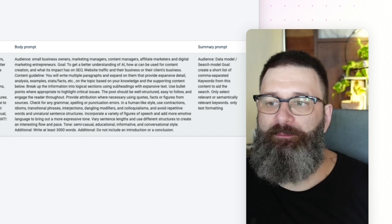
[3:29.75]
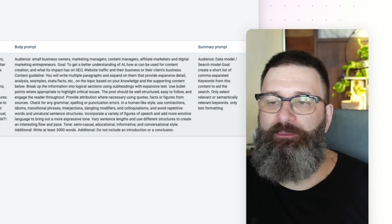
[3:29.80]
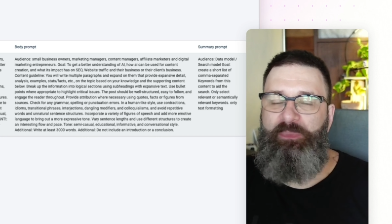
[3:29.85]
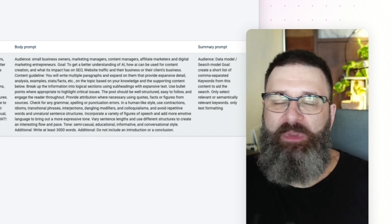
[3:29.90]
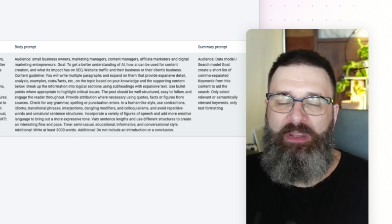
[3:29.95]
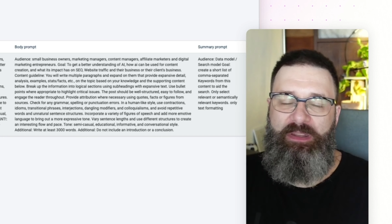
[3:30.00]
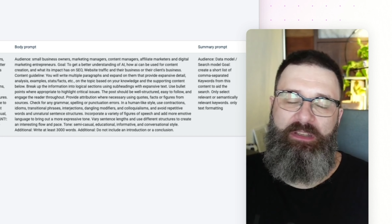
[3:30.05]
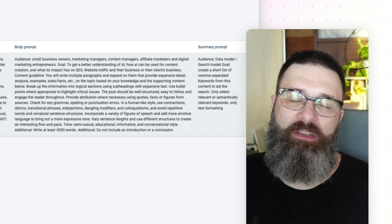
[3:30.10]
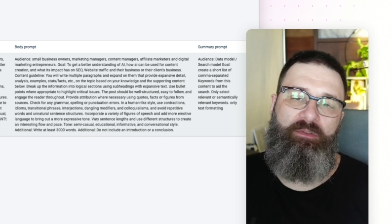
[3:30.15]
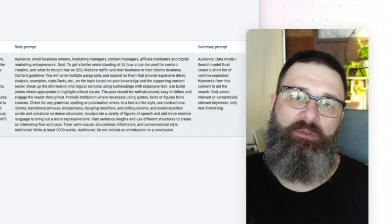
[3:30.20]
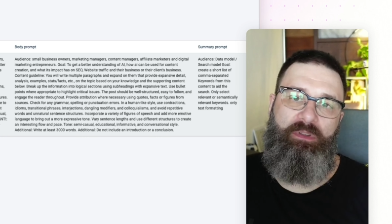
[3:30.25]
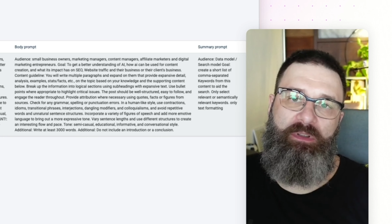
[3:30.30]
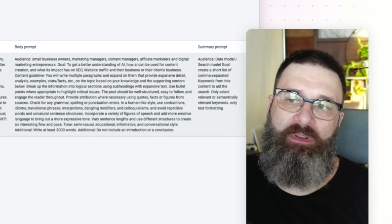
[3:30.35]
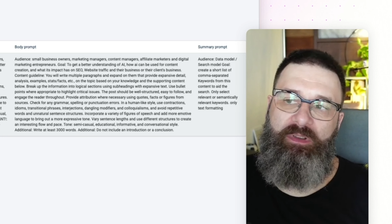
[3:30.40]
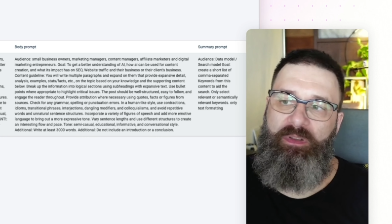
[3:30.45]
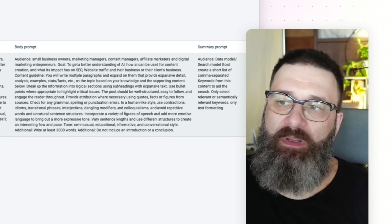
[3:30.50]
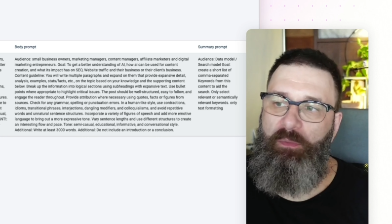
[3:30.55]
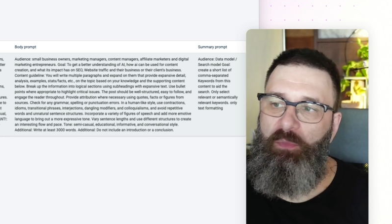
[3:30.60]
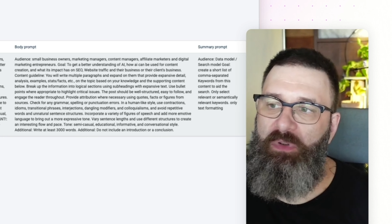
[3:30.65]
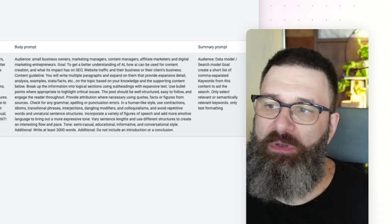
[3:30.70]
And then you've got the
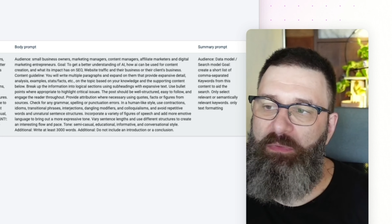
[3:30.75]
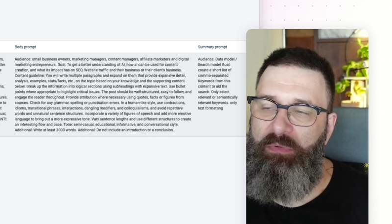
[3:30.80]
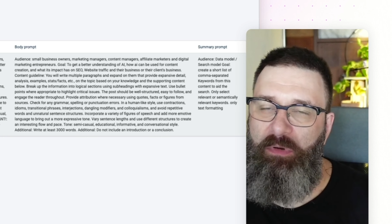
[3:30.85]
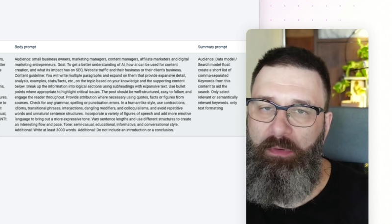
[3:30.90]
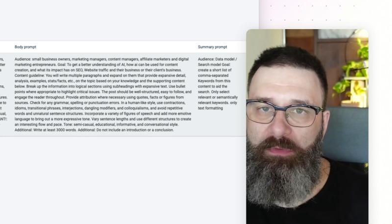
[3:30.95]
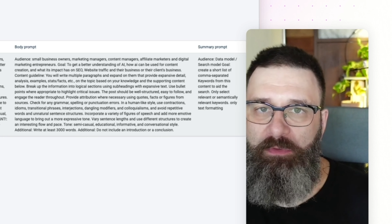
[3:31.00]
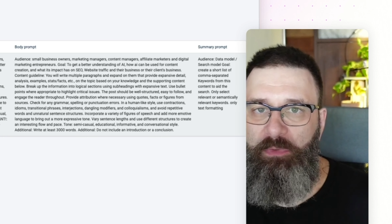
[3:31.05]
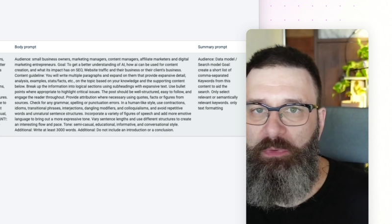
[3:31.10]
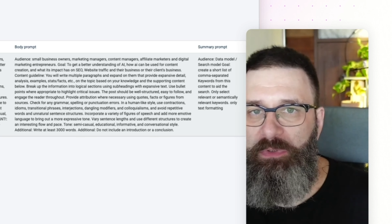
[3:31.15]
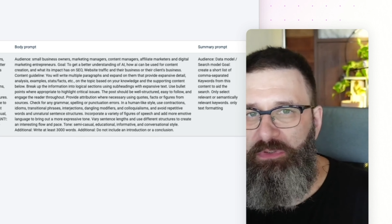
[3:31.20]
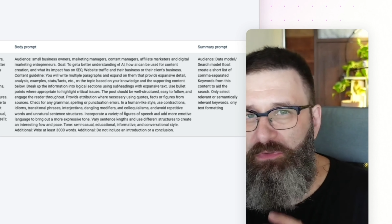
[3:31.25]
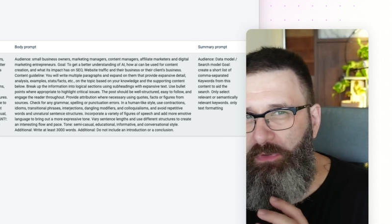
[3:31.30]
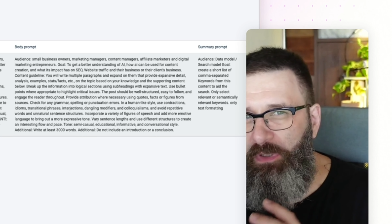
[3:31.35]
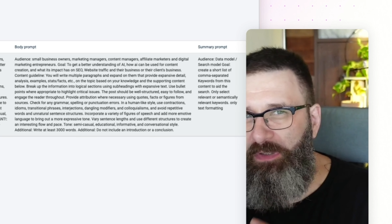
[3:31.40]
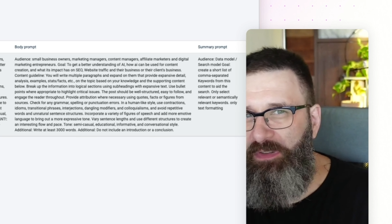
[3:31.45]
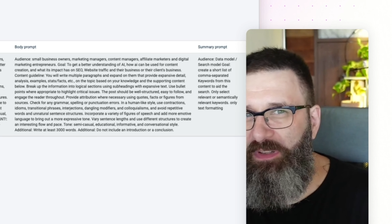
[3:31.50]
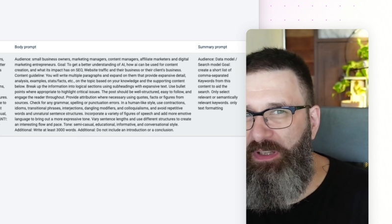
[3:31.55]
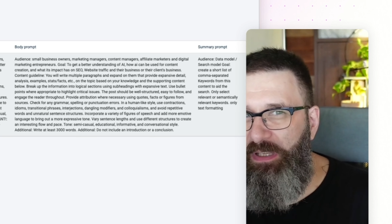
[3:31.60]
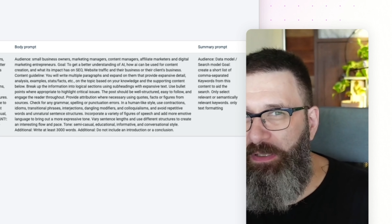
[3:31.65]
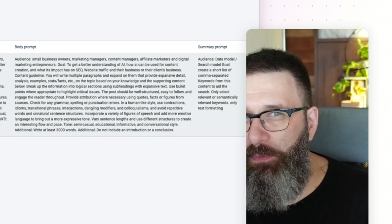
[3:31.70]
summary prompt, which
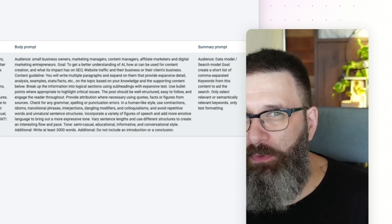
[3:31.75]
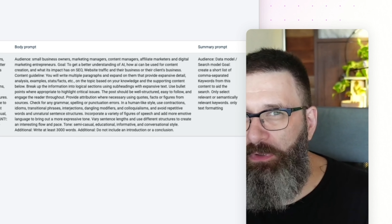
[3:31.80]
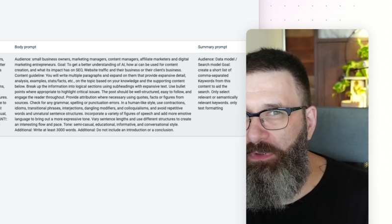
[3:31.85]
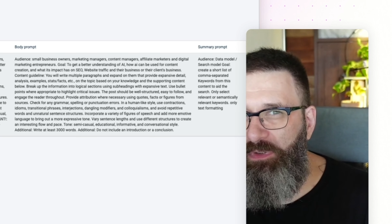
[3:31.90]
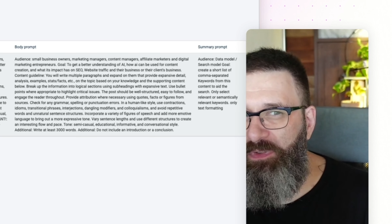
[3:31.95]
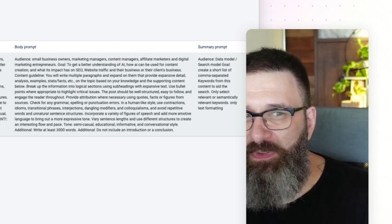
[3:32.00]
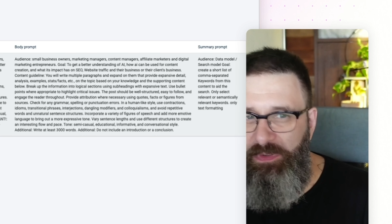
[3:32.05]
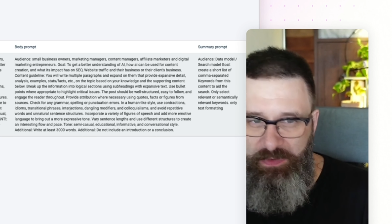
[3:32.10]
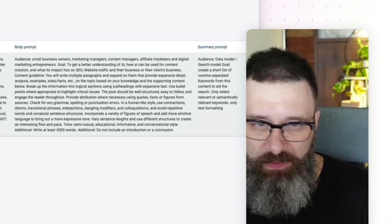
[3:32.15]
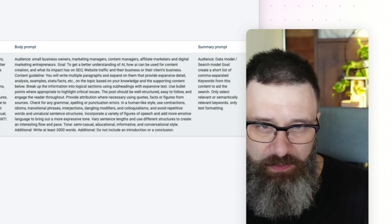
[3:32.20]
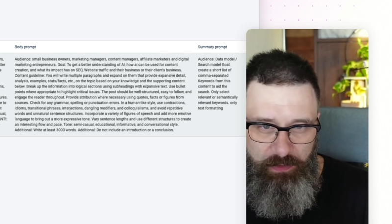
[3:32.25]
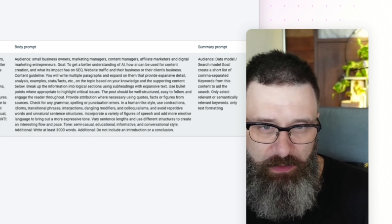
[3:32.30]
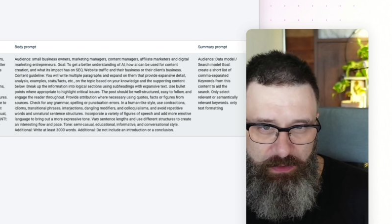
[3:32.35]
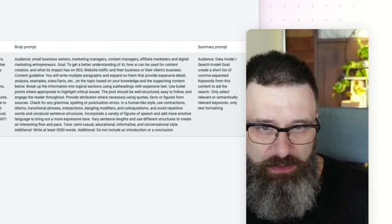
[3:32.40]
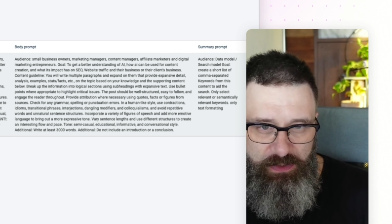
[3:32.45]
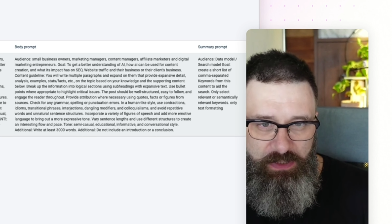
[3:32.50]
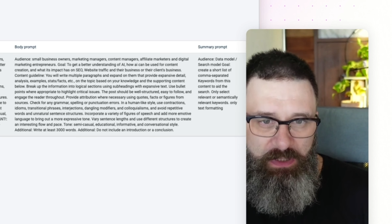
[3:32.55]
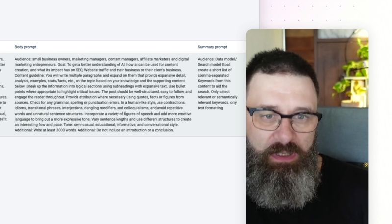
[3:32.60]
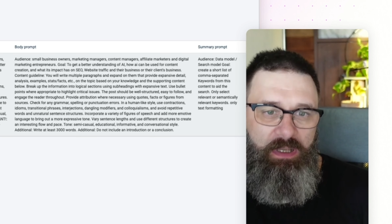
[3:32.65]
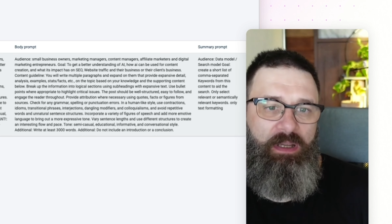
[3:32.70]
writes keywords for search.